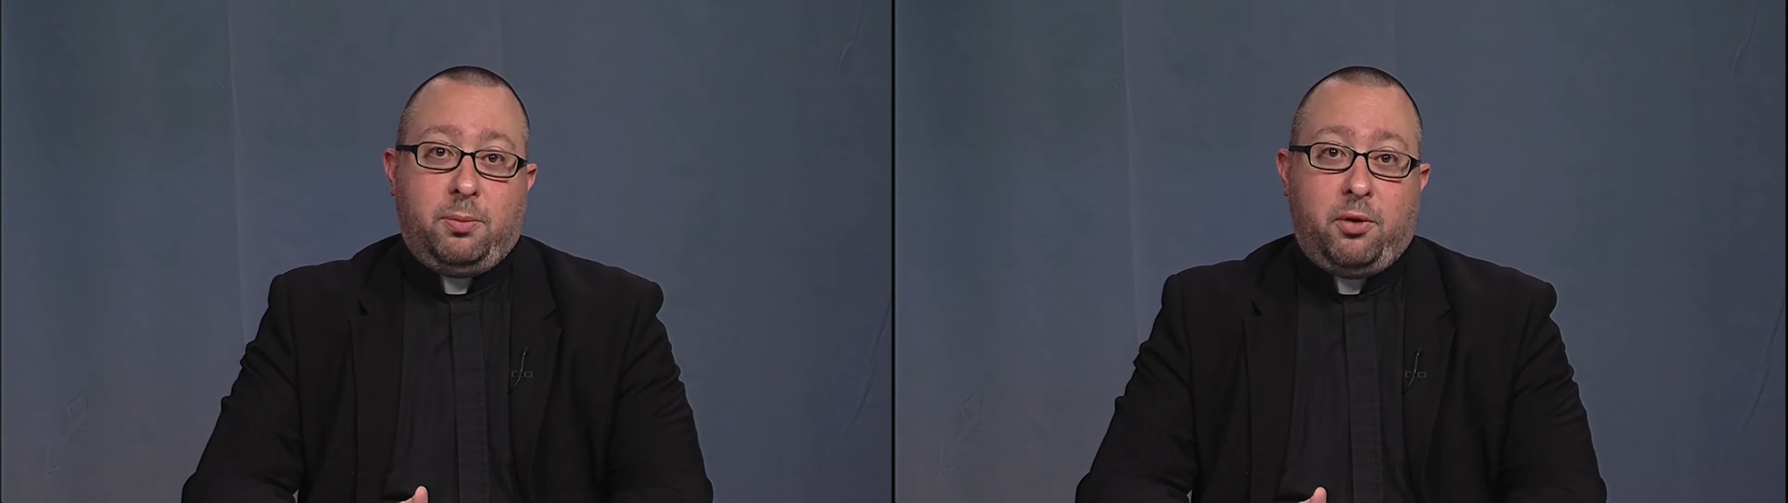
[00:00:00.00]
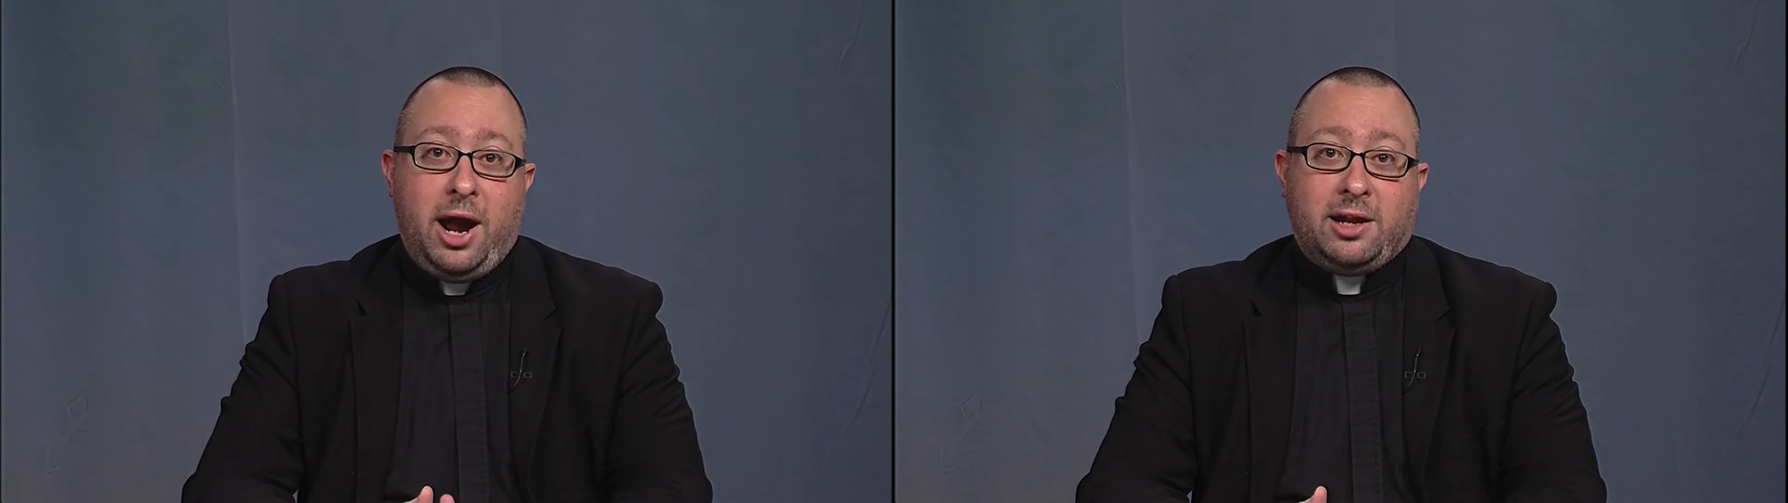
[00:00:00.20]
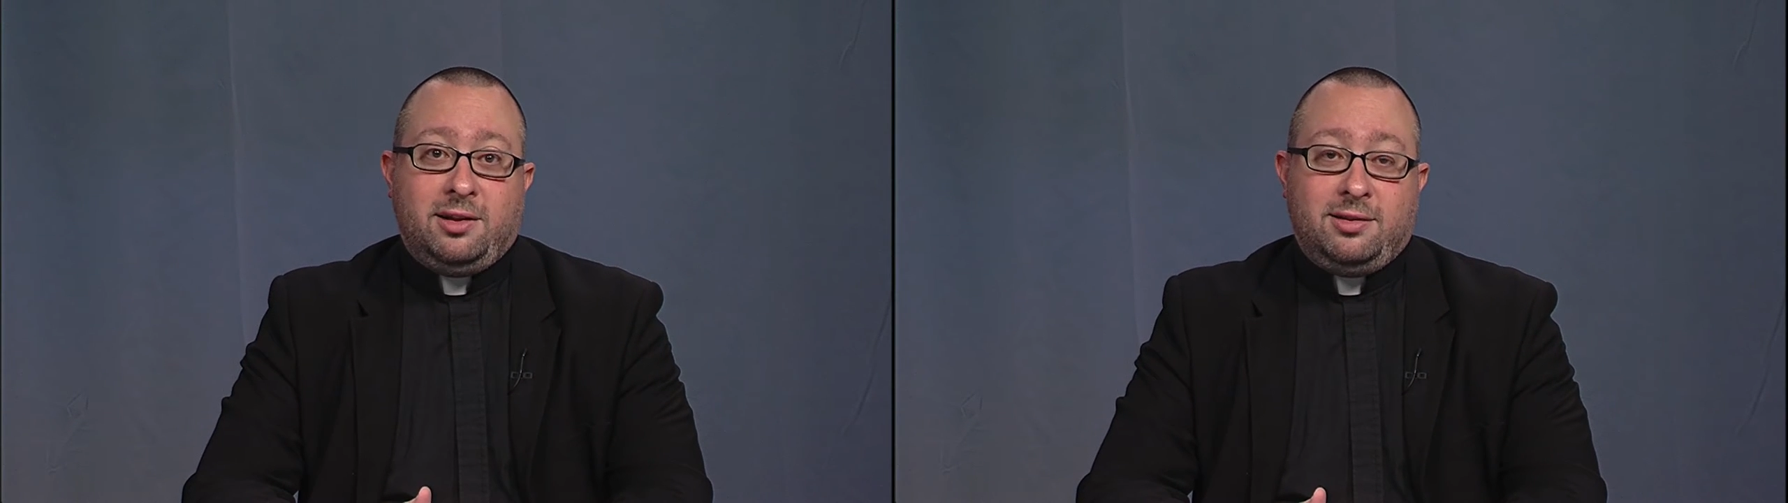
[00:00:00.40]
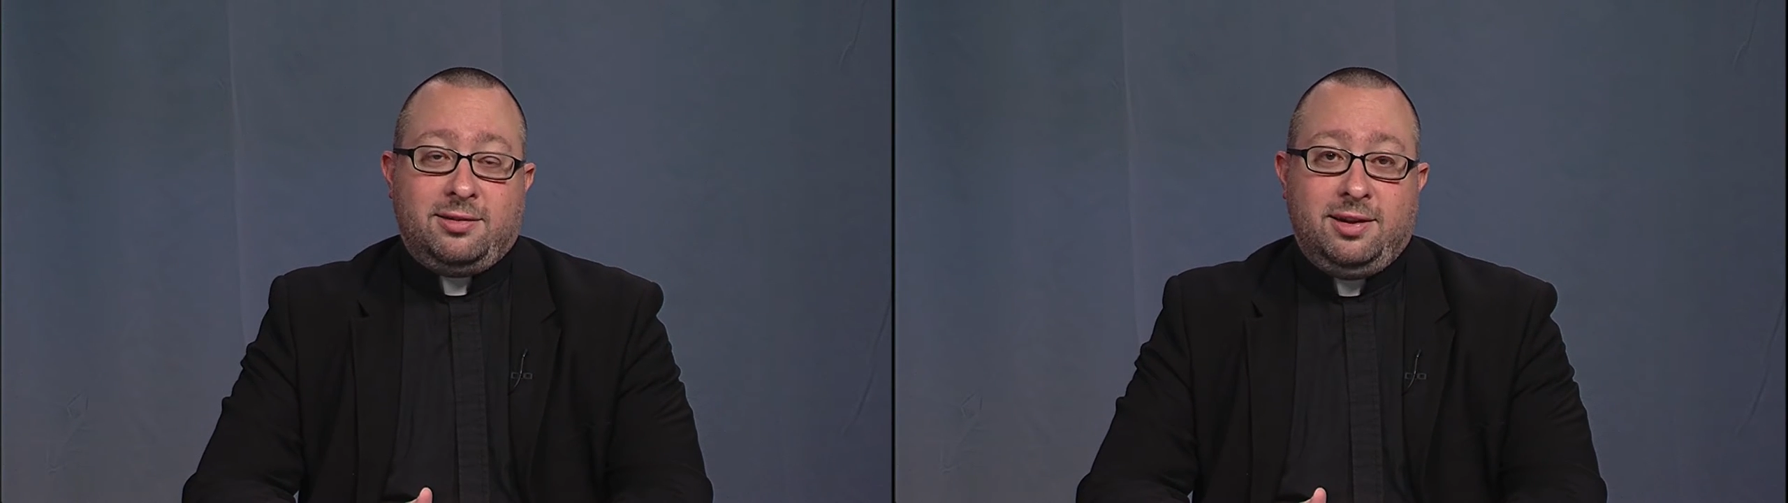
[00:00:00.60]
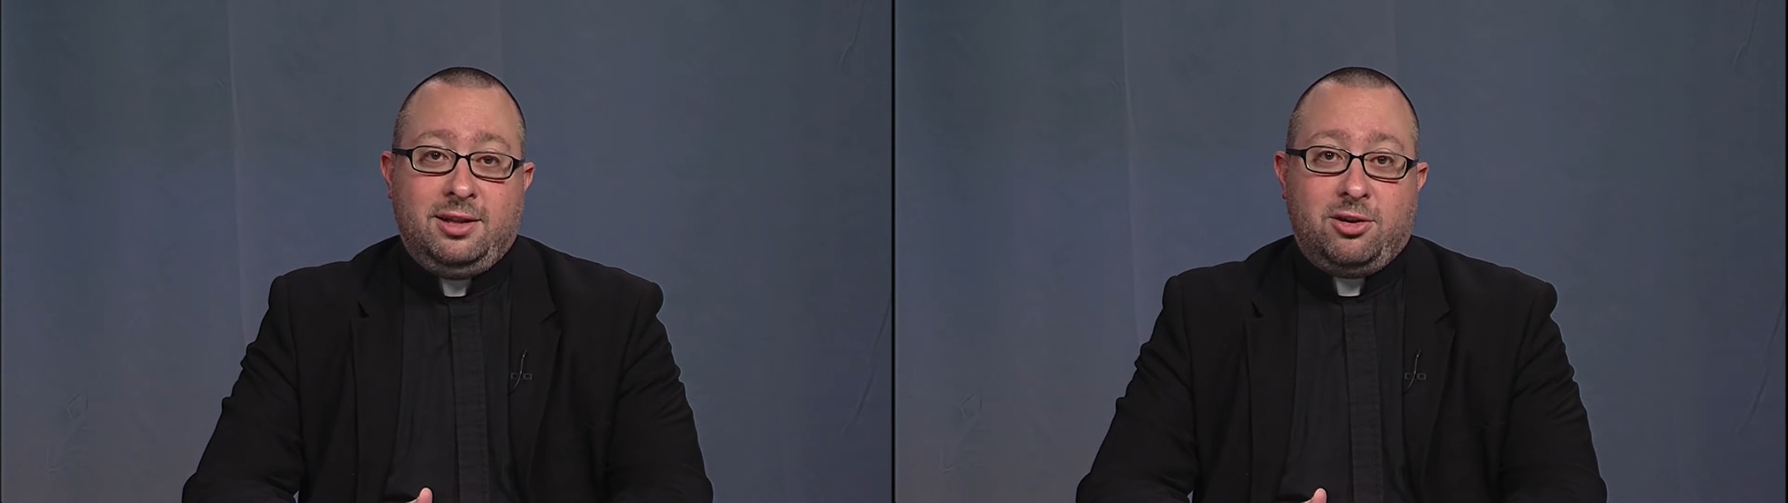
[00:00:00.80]

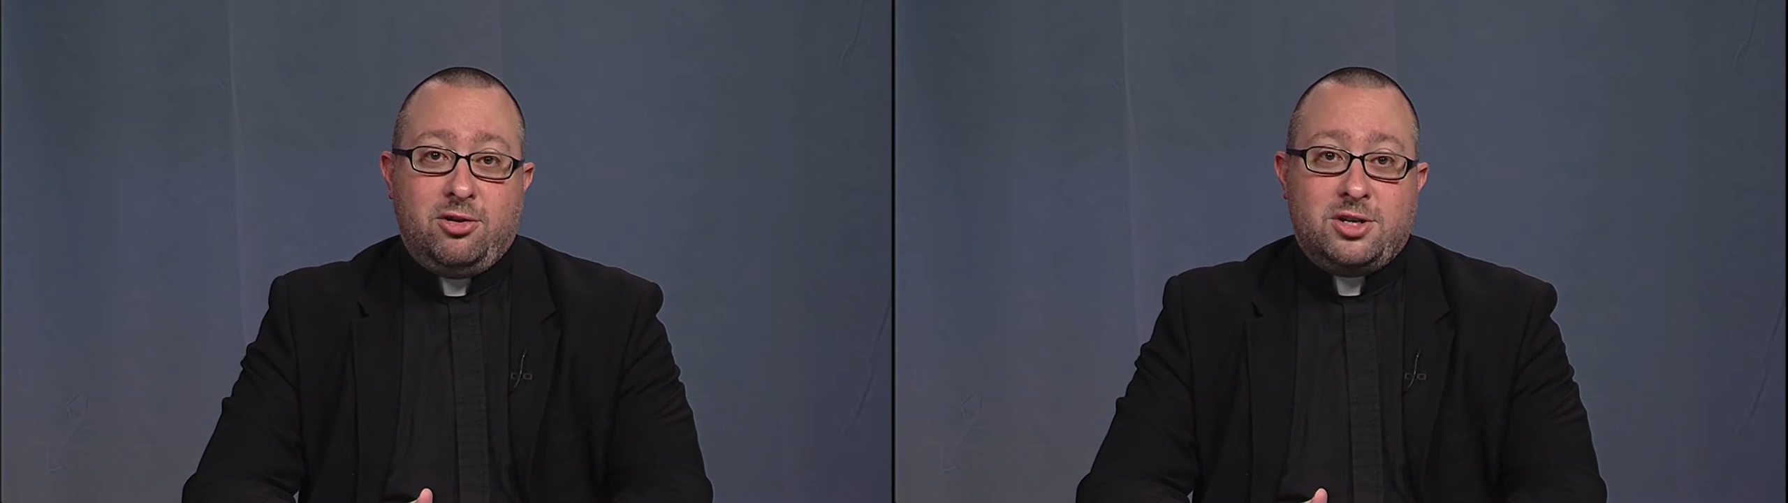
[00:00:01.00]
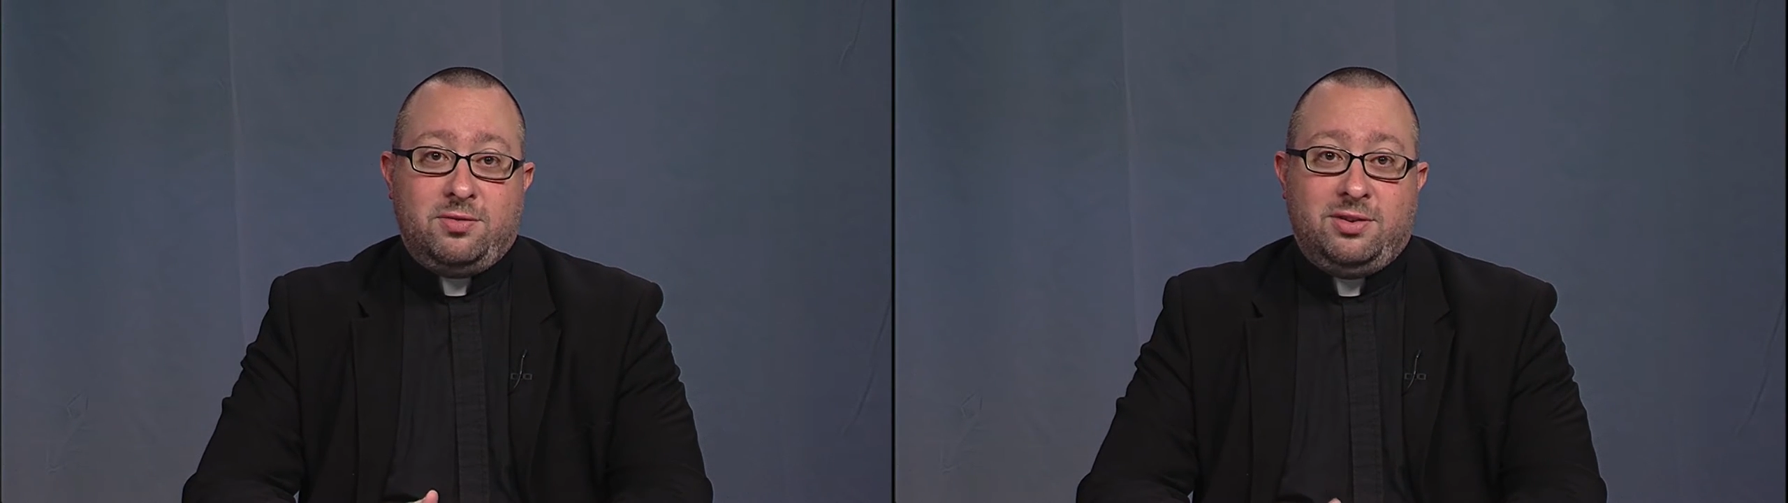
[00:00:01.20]
practice in the Gurdjieff